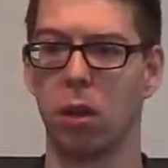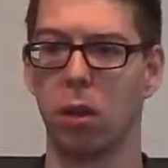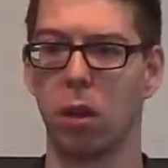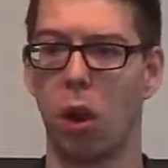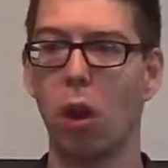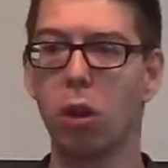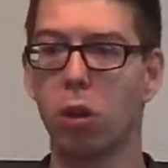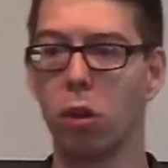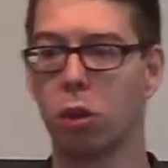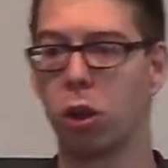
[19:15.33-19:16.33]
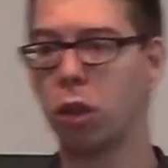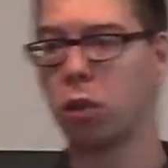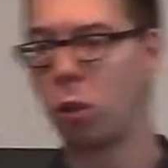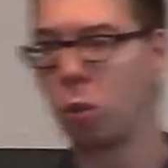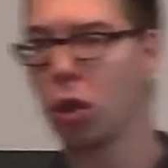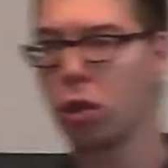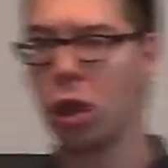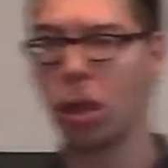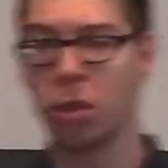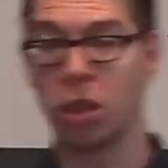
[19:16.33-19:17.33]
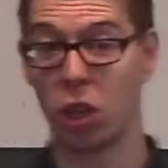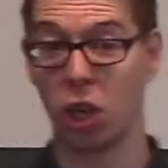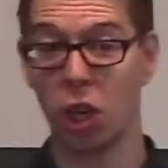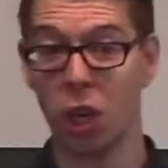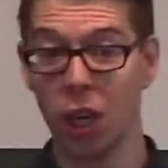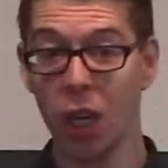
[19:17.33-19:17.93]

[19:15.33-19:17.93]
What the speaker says: Our culture is to worship security,